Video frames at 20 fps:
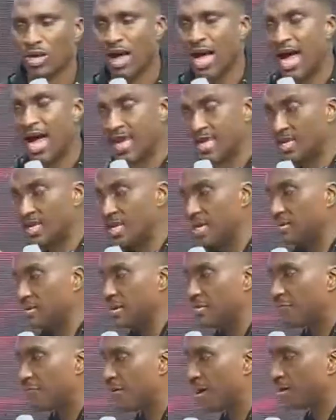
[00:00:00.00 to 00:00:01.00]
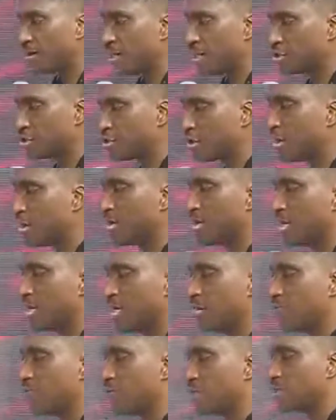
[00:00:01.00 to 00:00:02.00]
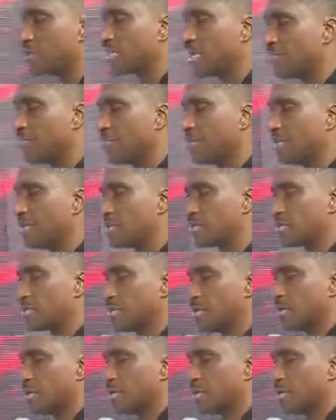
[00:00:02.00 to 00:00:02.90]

I laid the foundation in the first service,